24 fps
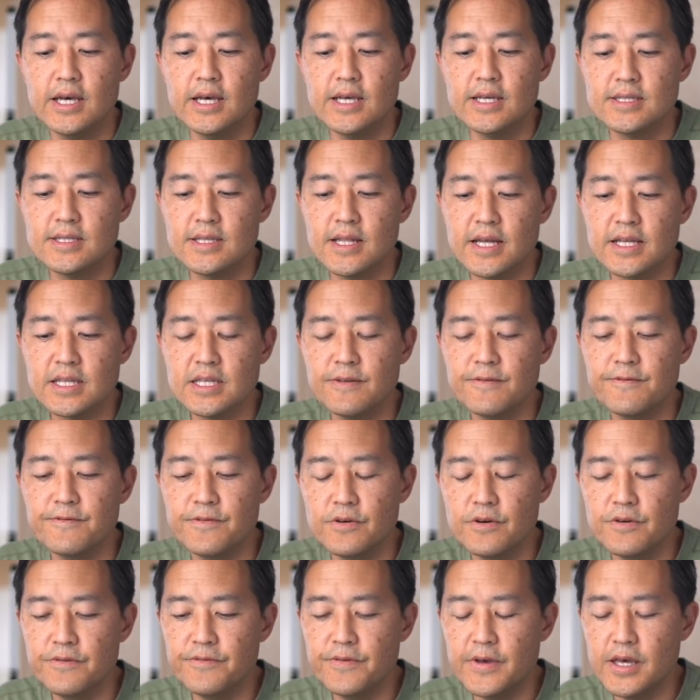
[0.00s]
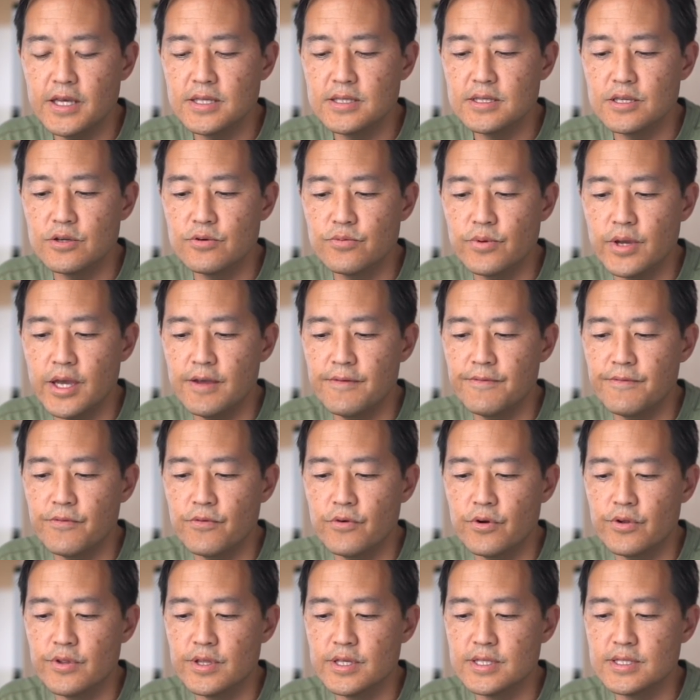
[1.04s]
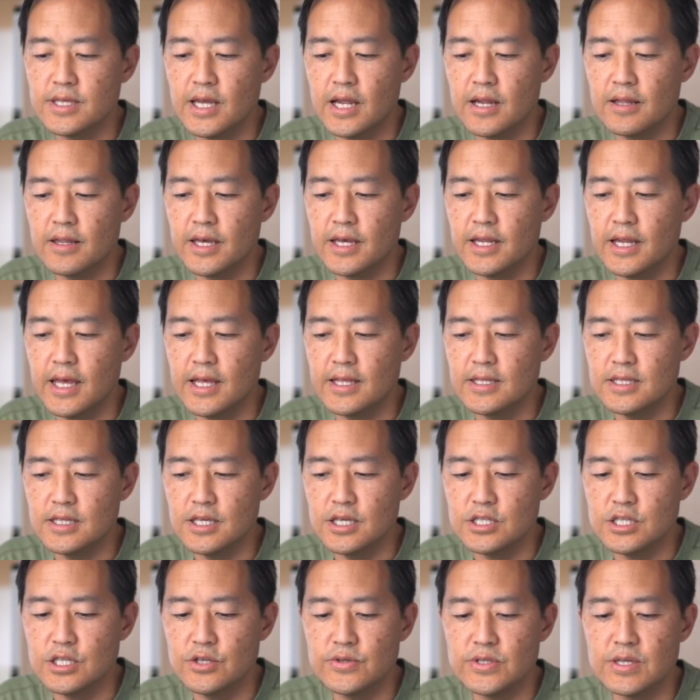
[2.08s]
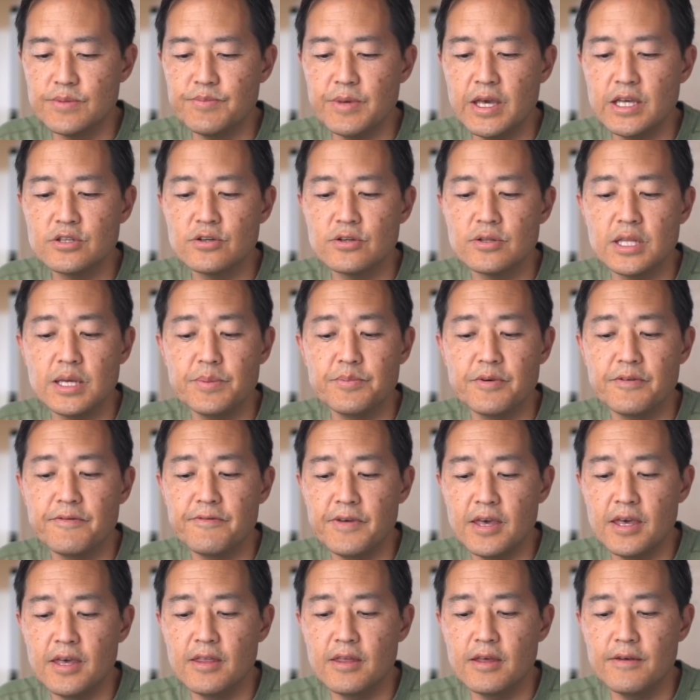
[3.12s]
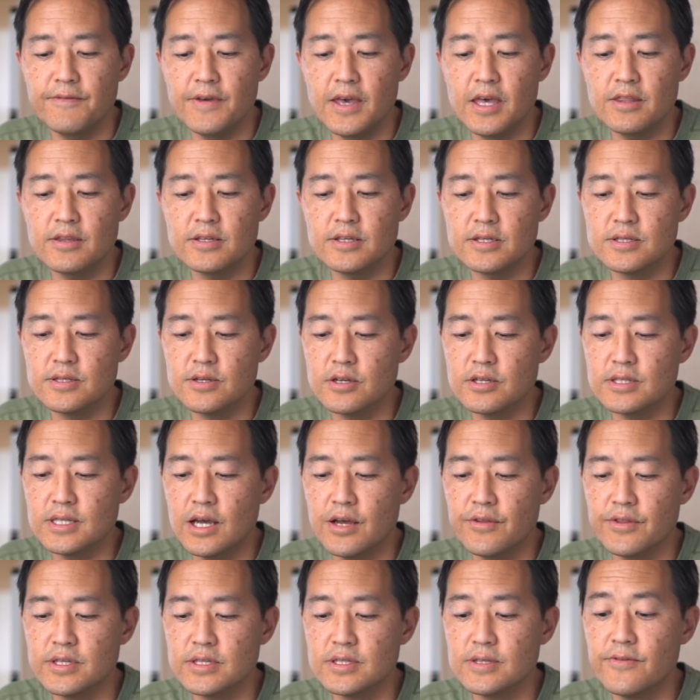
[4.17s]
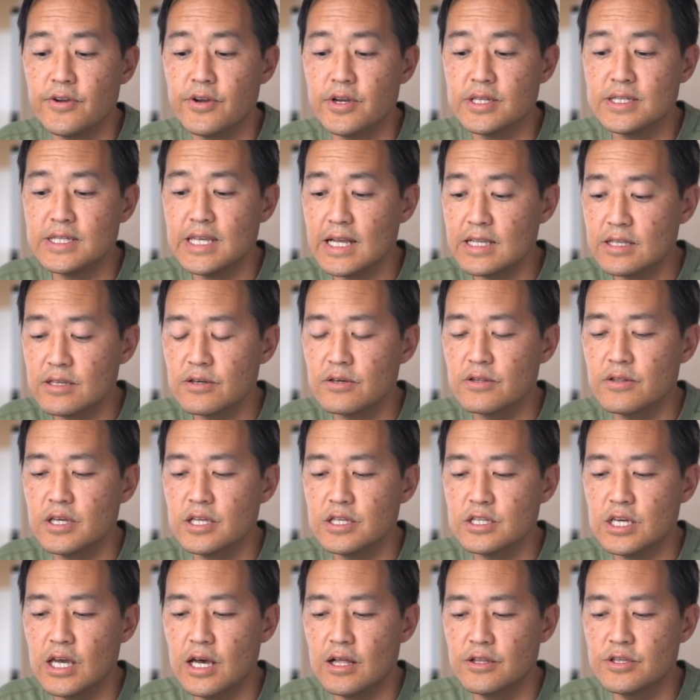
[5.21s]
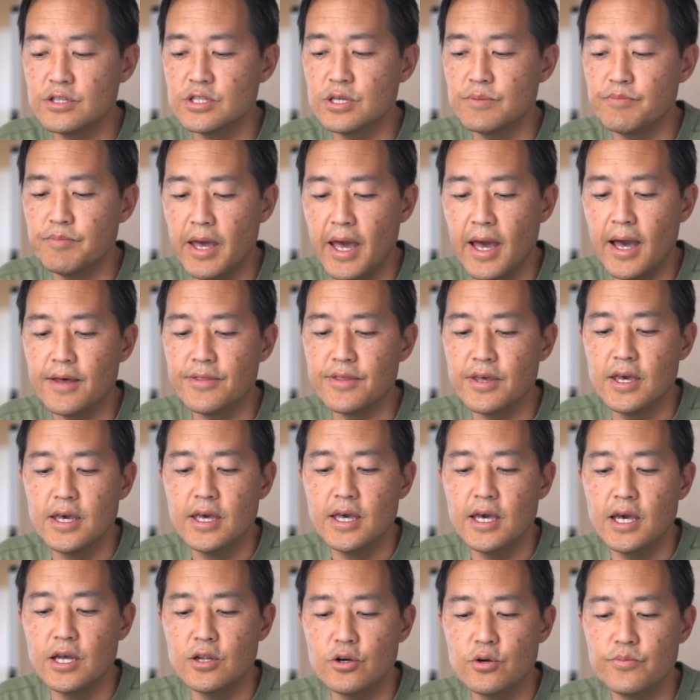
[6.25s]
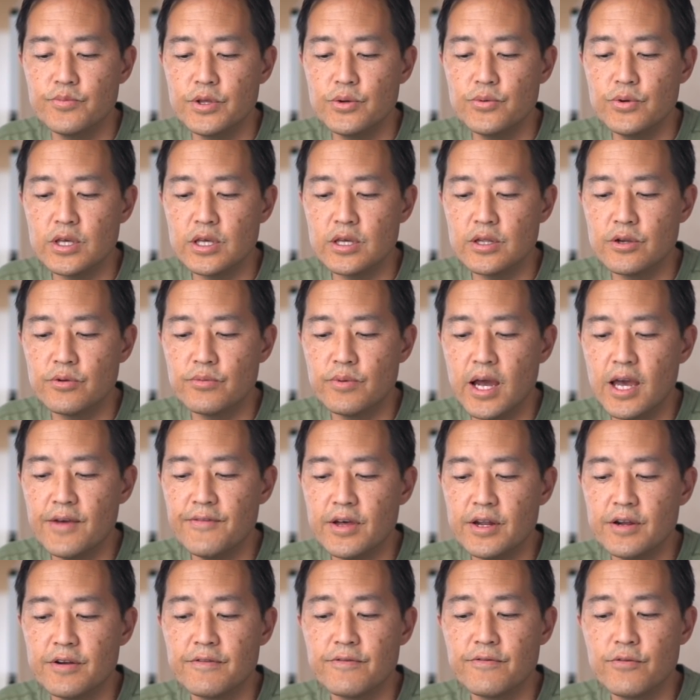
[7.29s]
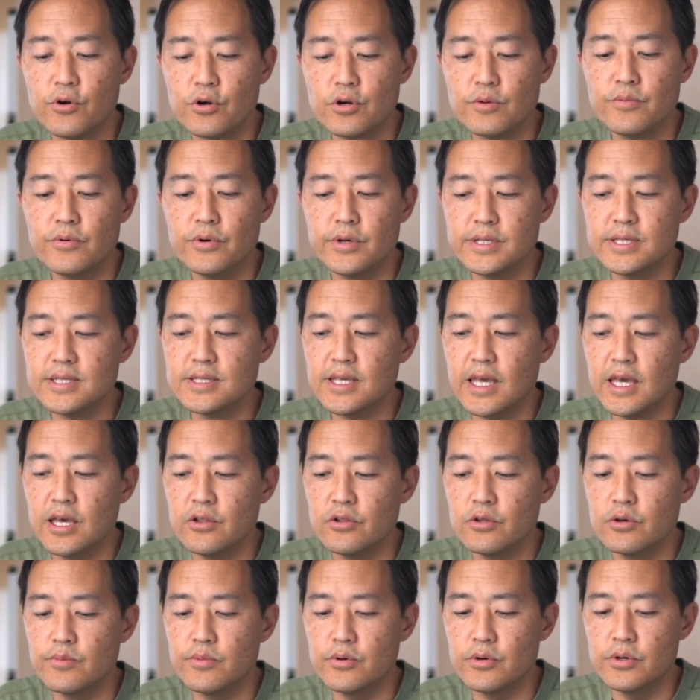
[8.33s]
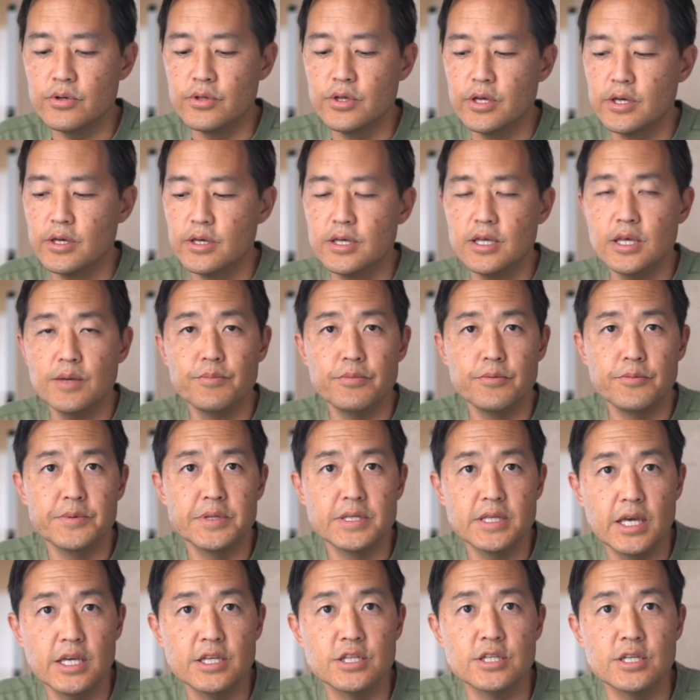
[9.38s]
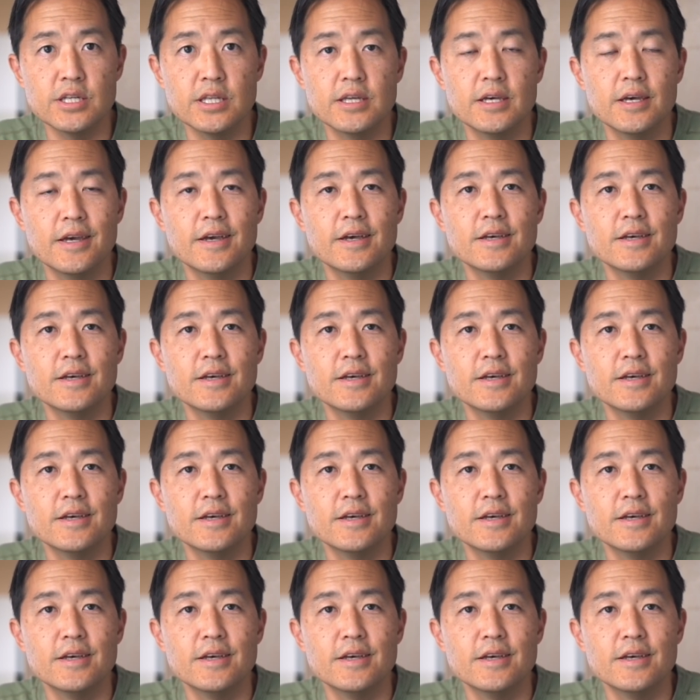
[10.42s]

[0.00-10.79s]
selecting full phased array for the satellite and dish. It was a major leap of faith to start down this very technically challenging path and hope that we could arrive at an affordable and scalable implementation.